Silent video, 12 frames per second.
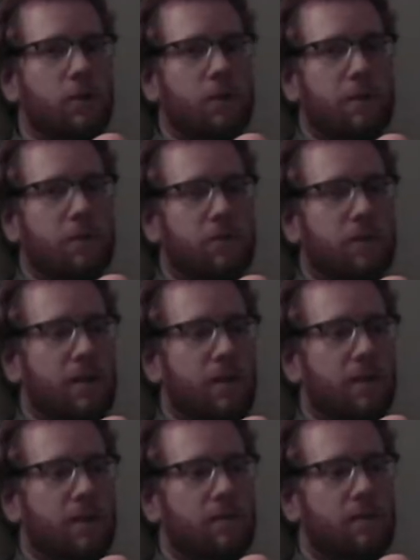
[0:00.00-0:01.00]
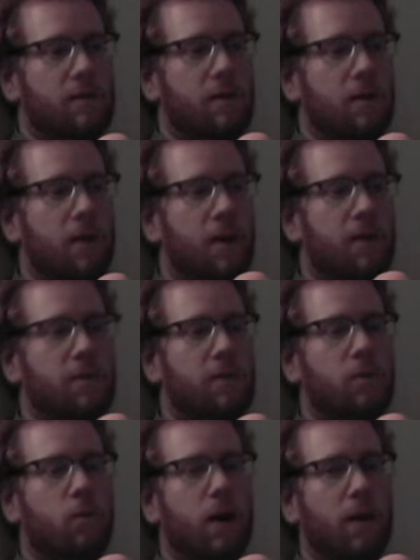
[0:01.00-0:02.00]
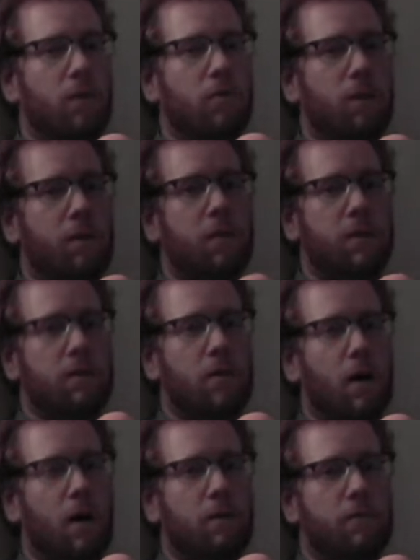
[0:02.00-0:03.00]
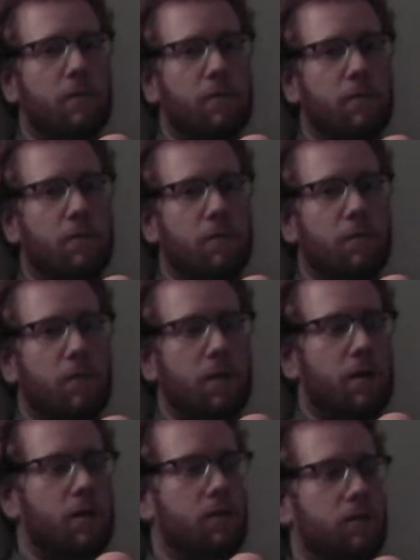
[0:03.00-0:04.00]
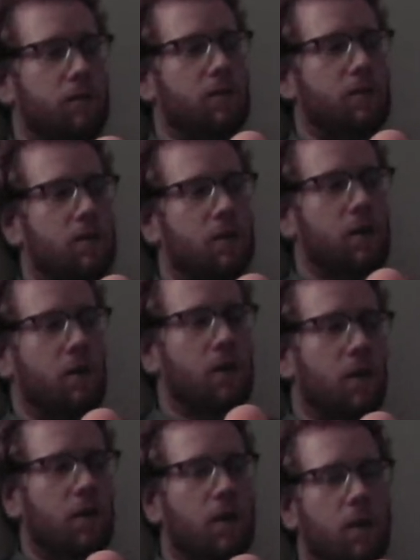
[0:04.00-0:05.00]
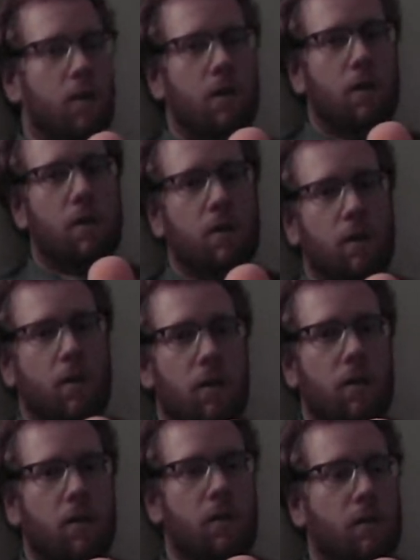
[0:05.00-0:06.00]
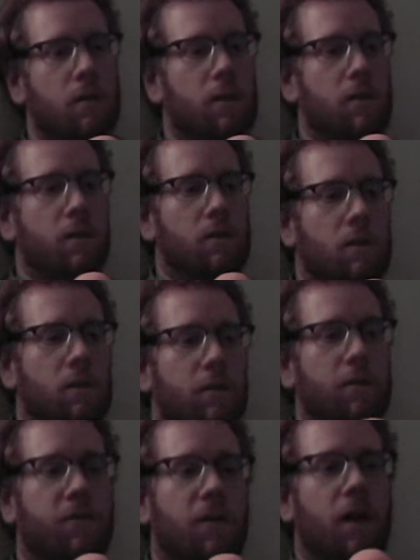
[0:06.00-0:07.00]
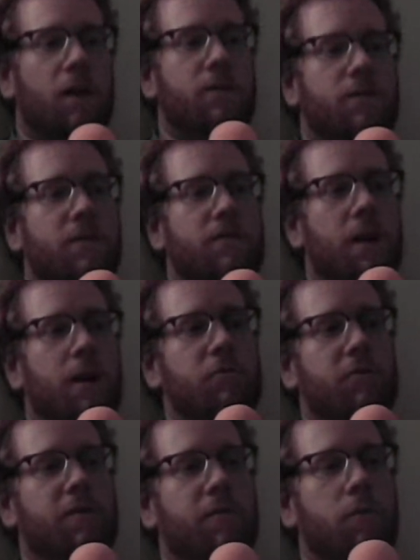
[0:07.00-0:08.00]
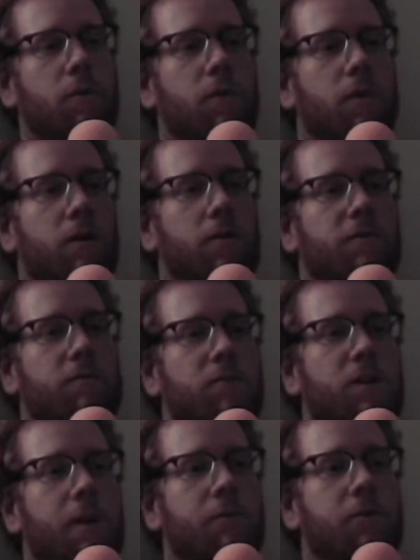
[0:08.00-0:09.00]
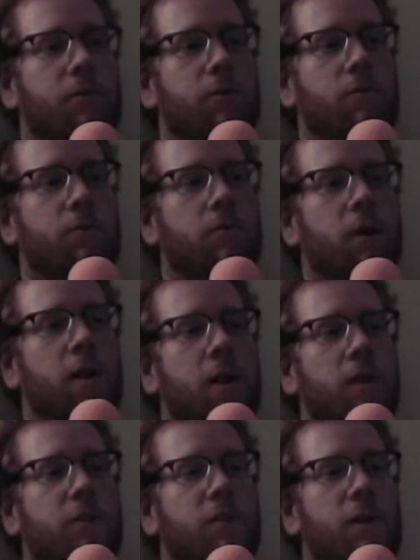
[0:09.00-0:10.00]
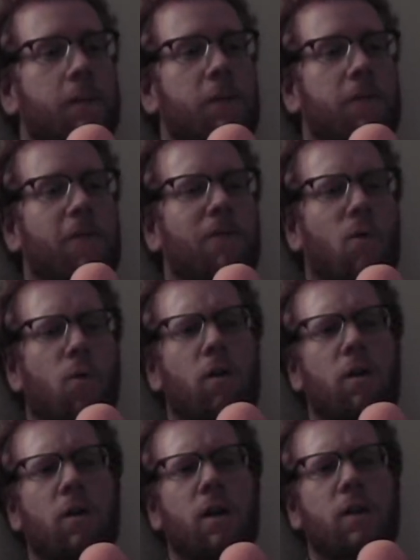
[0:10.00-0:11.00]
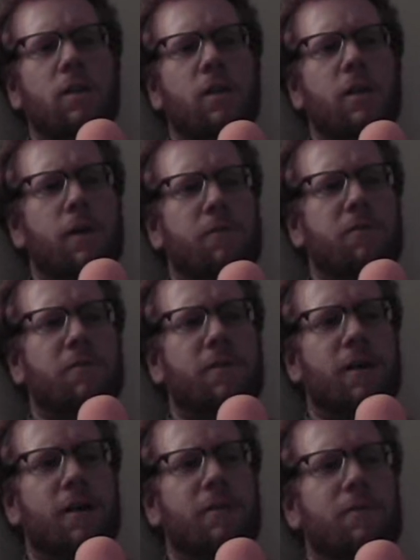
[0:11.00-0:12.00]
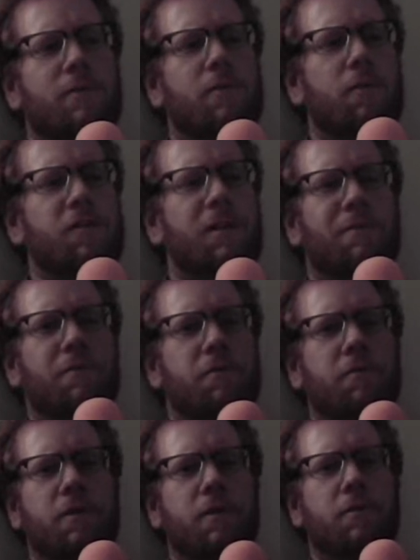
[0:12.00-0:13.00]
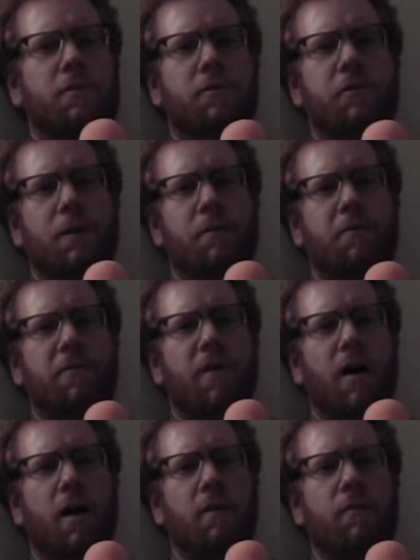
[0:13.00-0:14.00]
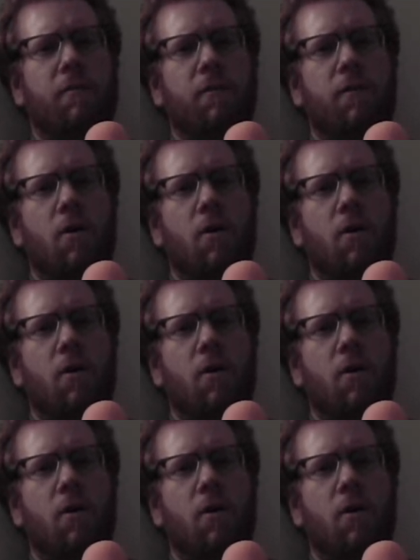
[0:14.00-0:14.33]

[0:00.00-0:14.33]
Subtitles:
Chapter 6. And this is where I get really pissed off, because the philosophy of time travel book goes from chapter 2 to chapter 4 to chapter 6. There's no chapter 3. There's no chapter 5.